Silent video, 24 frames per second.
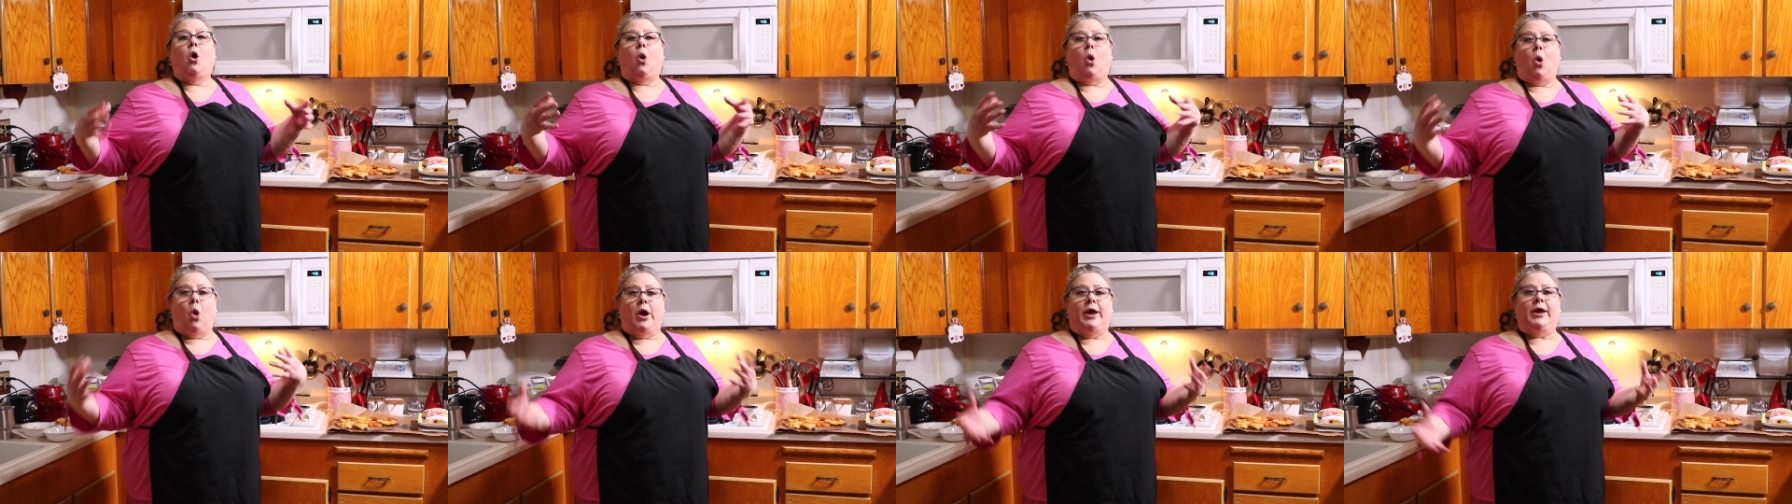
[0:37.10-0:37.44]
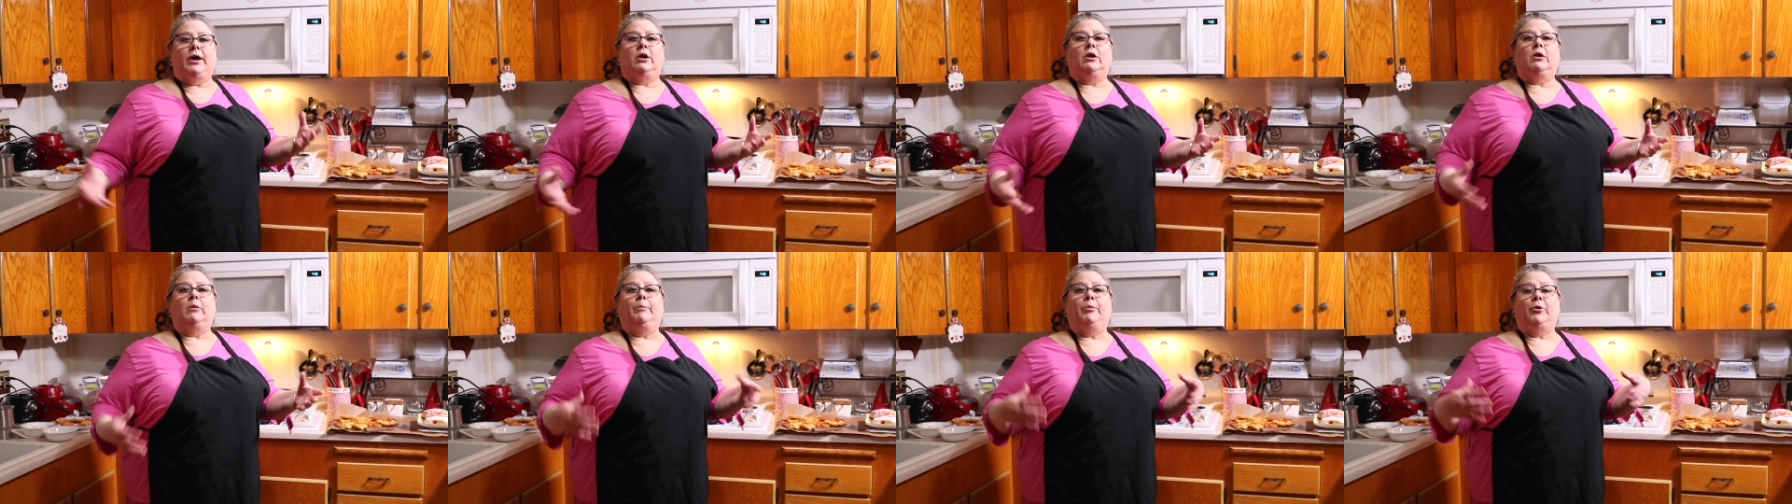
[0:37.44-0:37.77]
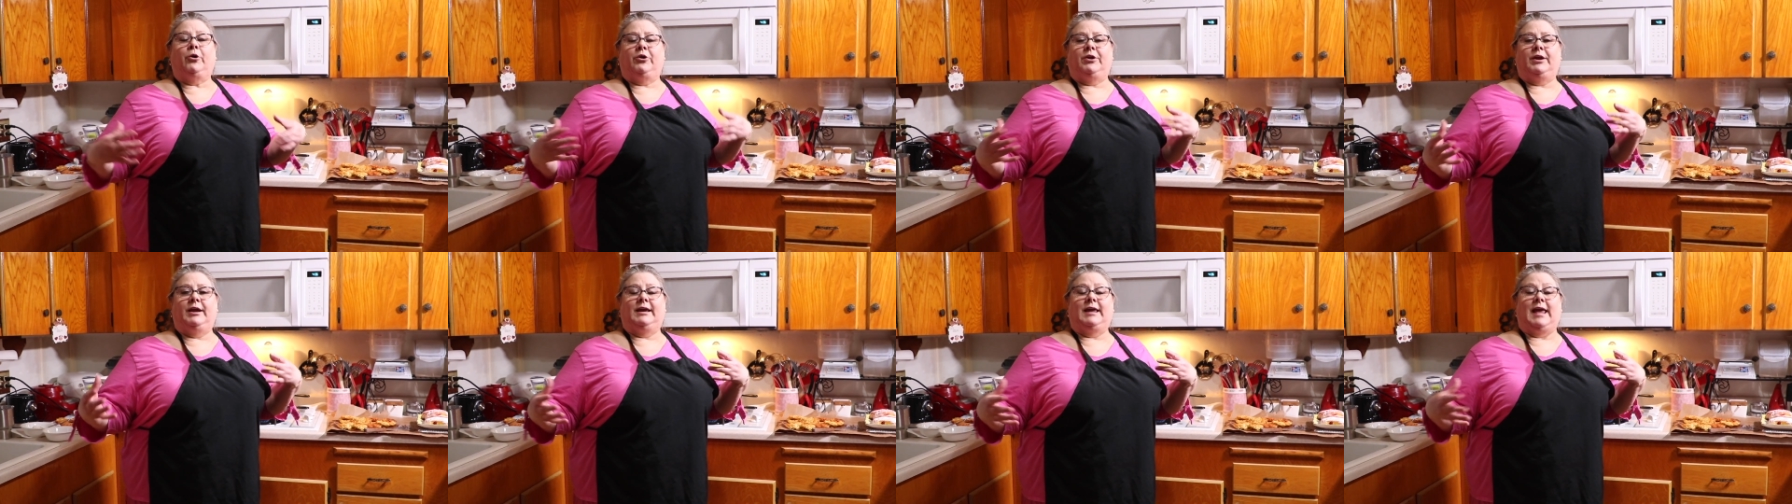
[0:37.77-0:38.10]
oil
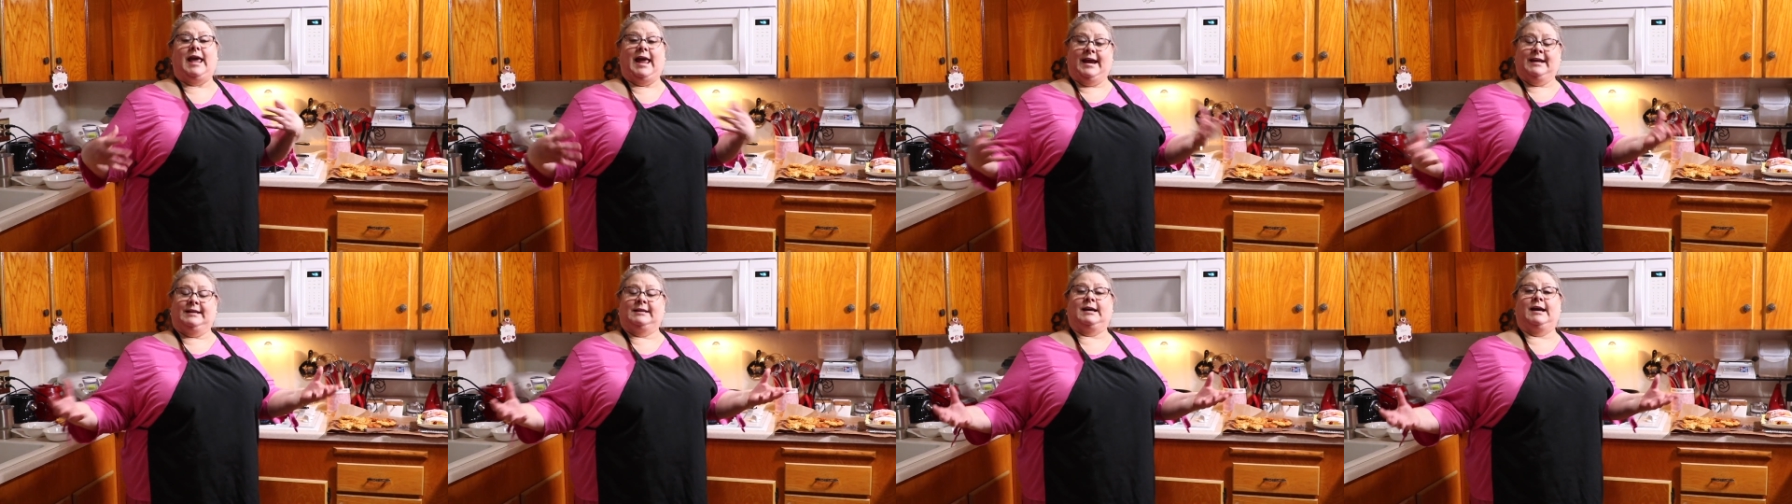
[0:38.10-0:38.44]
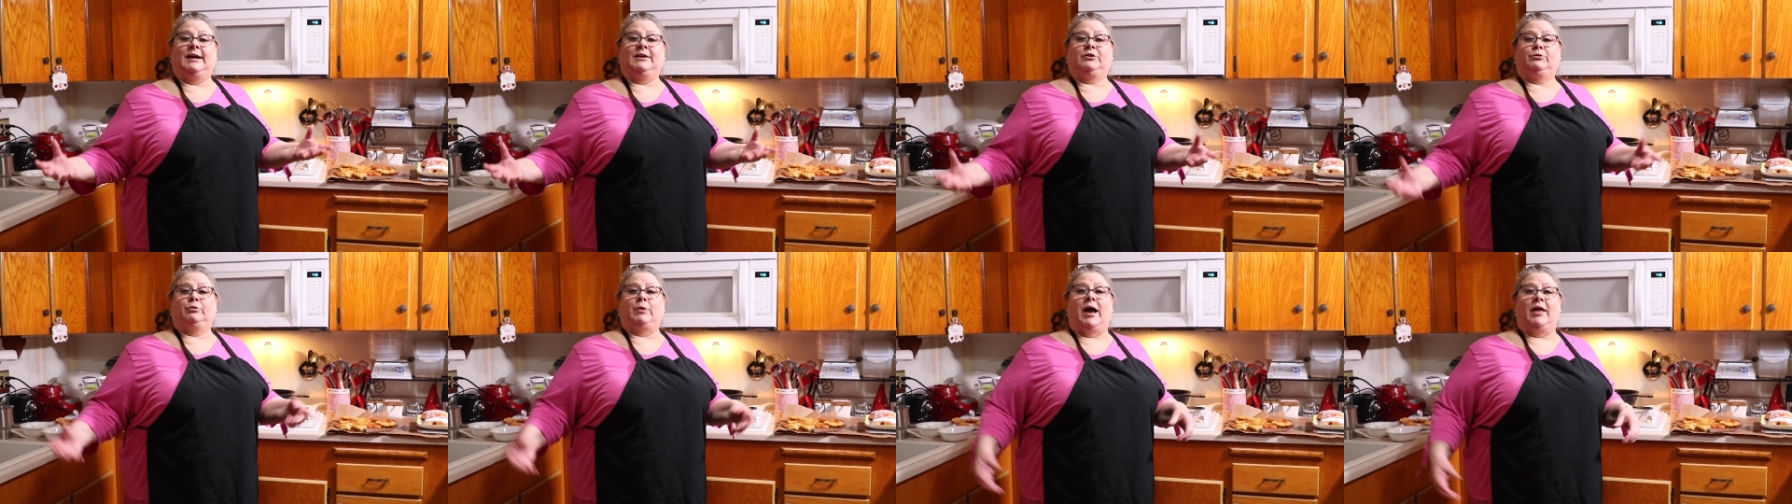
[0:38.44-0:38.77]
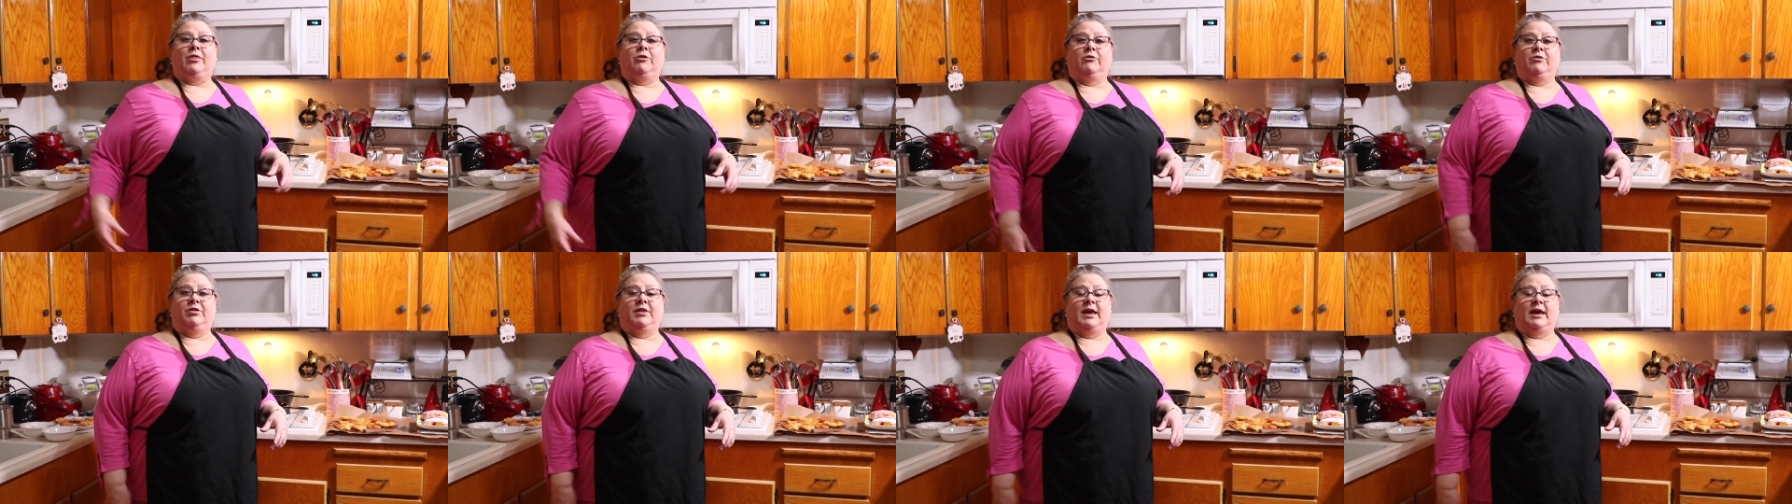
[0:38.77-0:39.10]
burning 8 nights
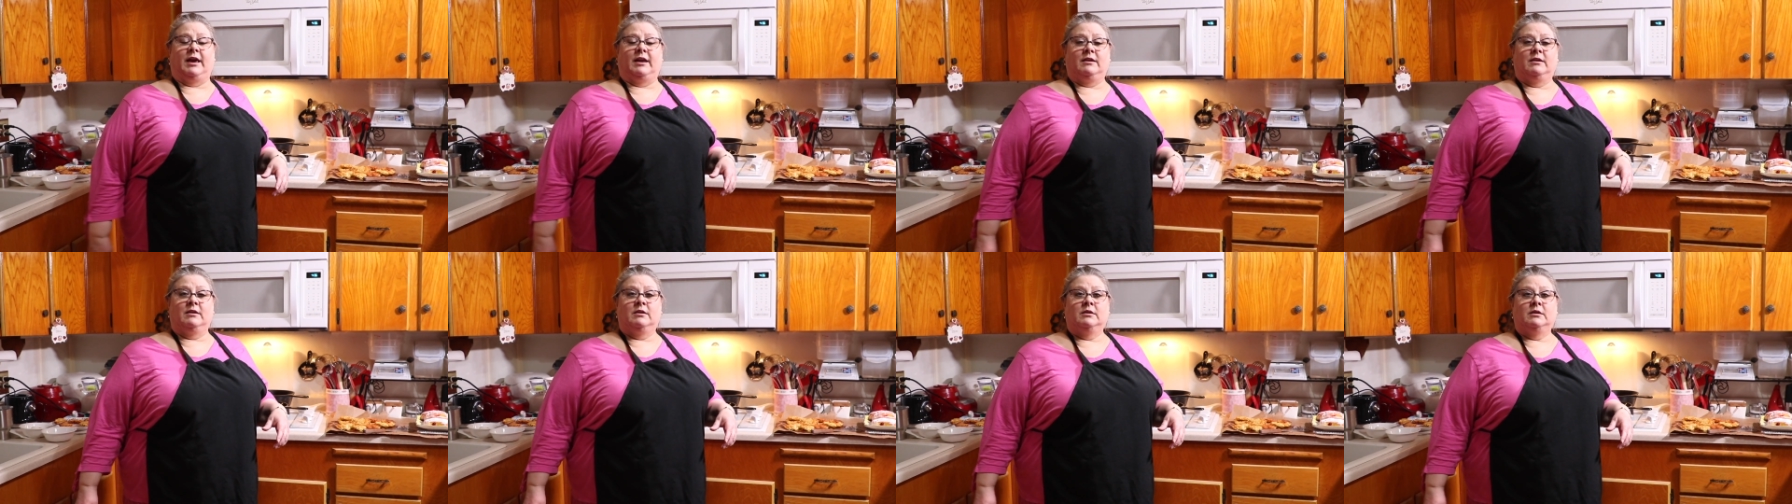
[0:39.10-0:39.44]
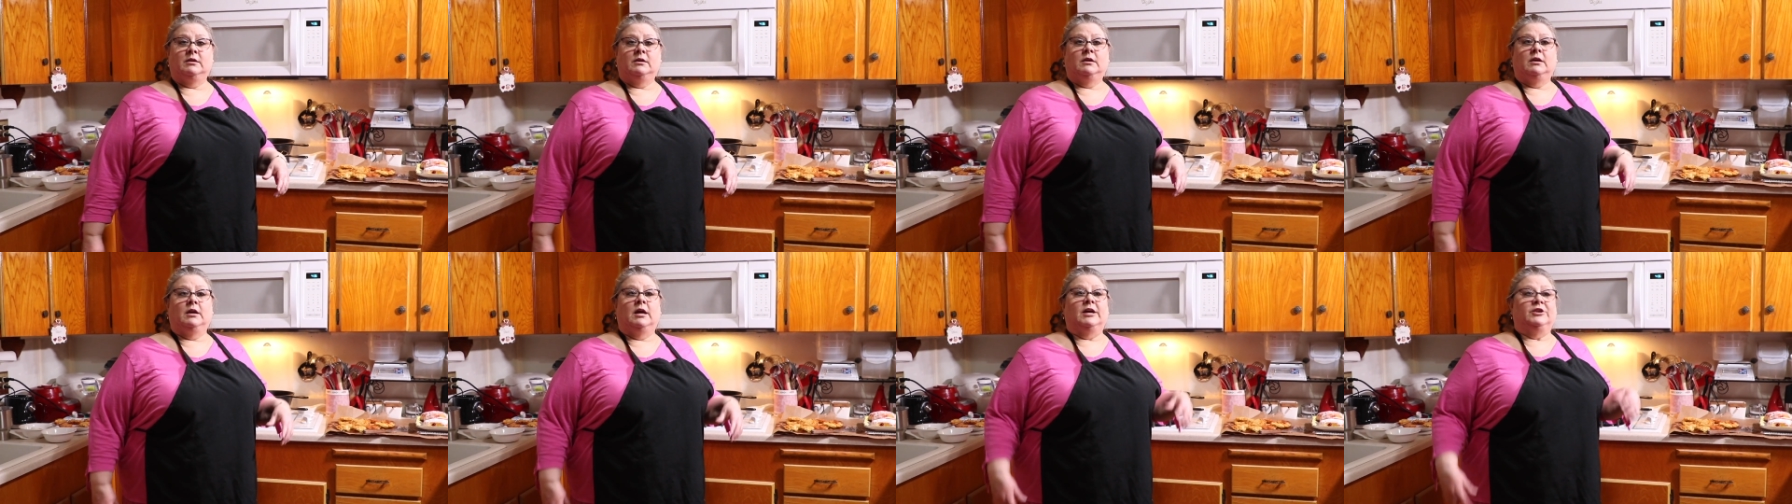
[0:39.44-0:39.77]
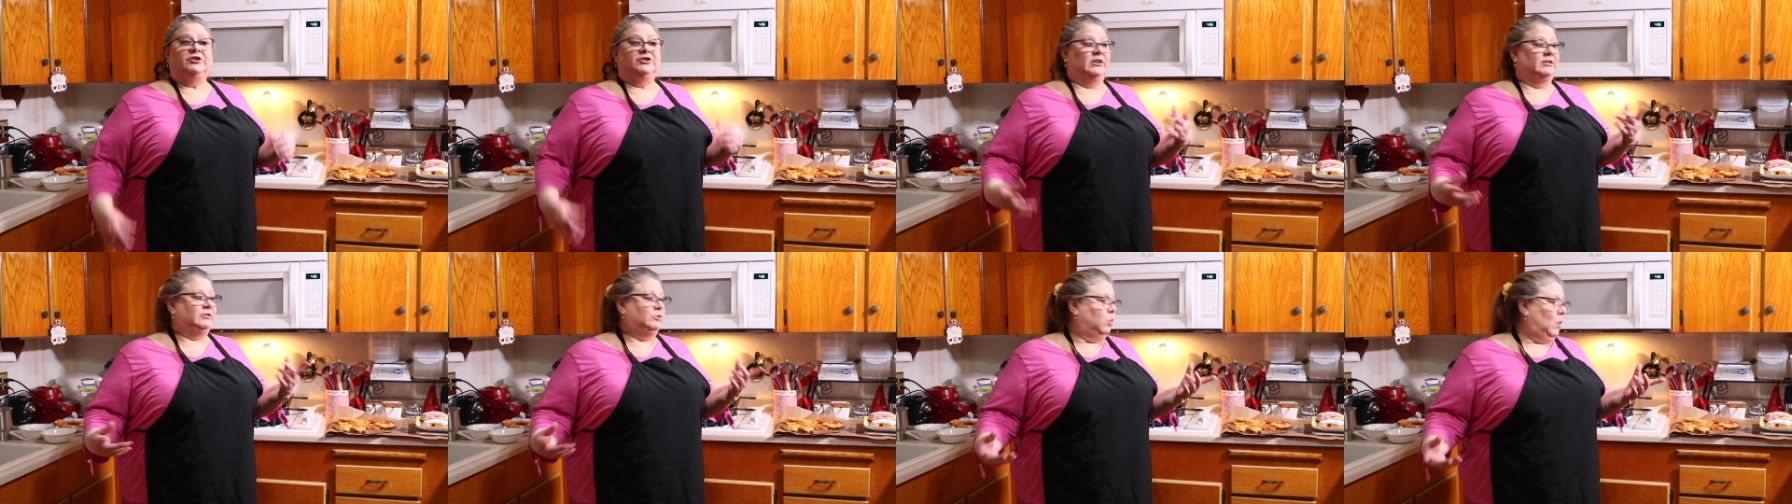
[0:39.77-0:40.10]
rather than
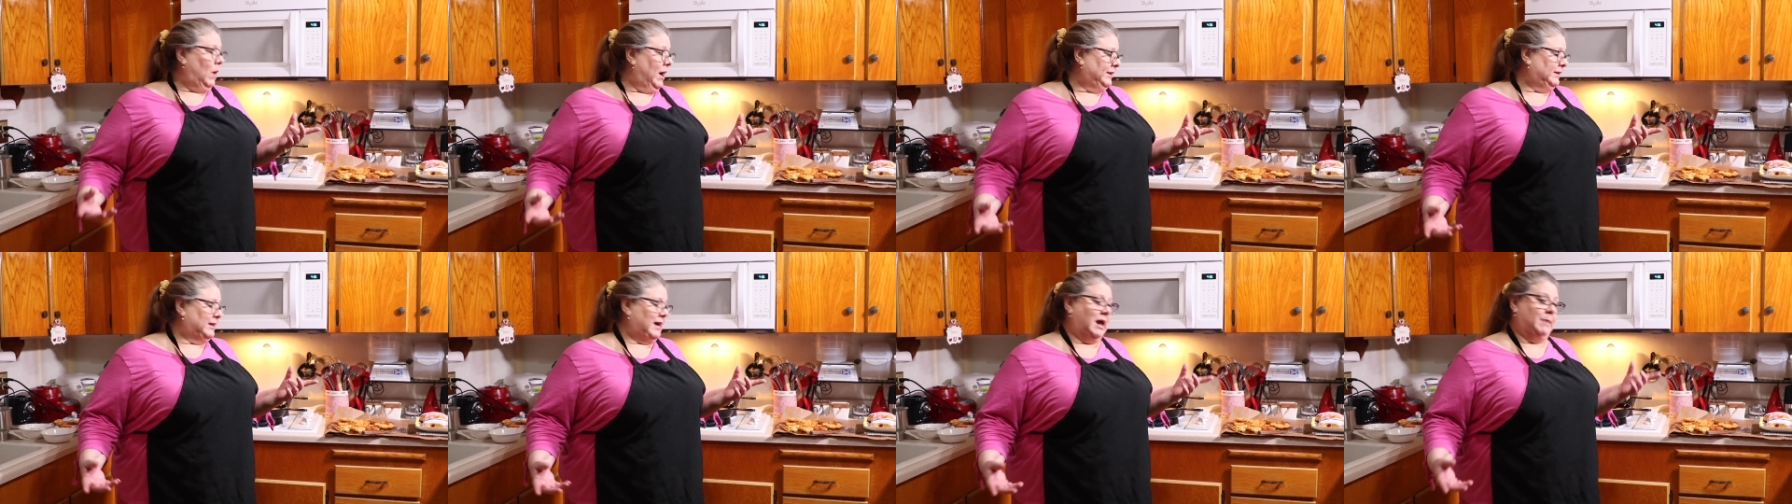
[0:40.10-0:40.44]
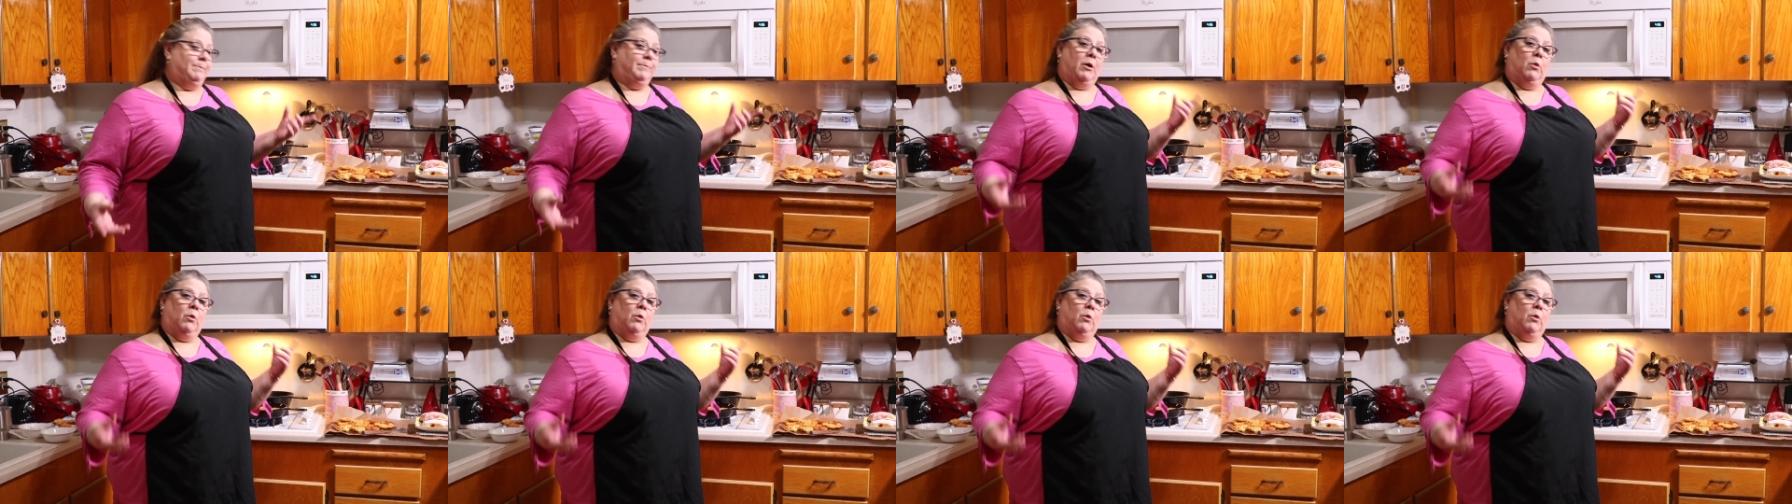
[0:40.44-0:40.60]
just 1 night.